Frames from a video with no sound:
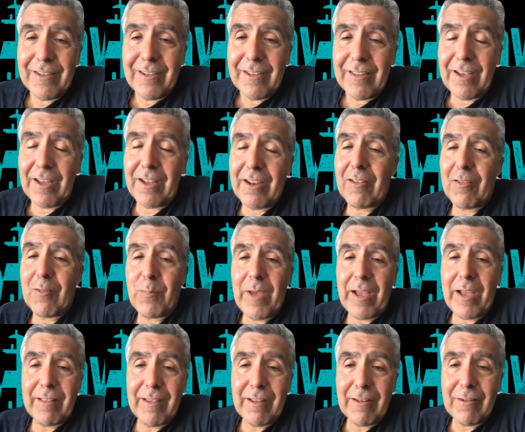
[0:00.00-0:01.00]
the
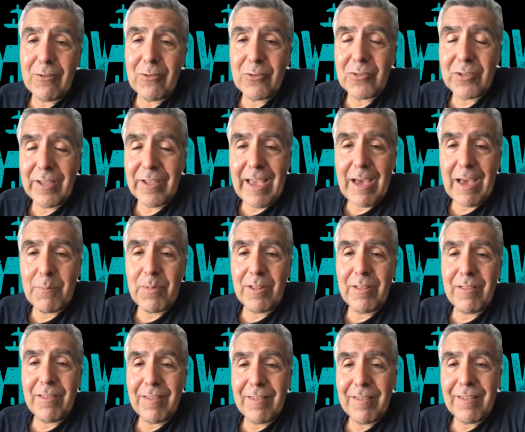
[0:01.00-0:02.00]
unexpected usually
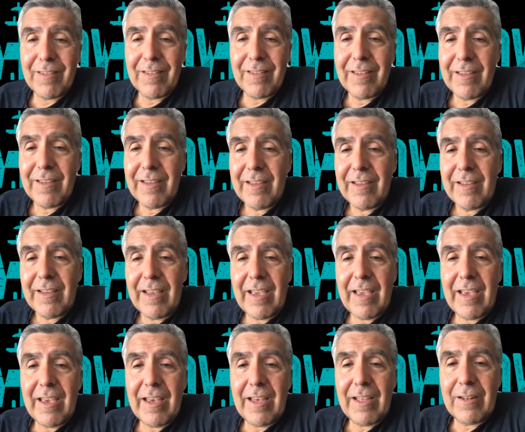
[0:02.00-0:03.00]
happens
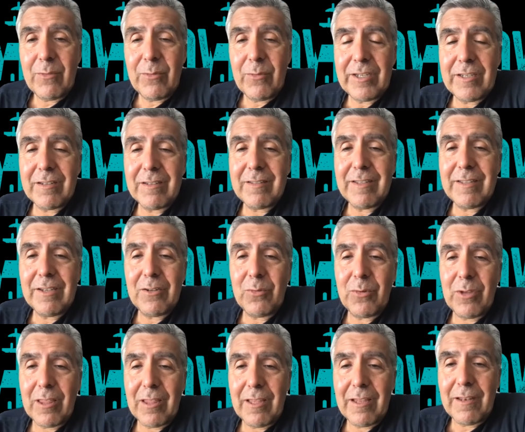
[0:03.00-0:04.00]
and we just deal
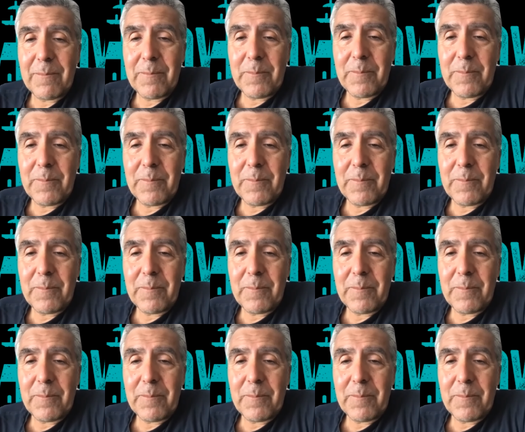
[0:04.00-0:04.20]
with it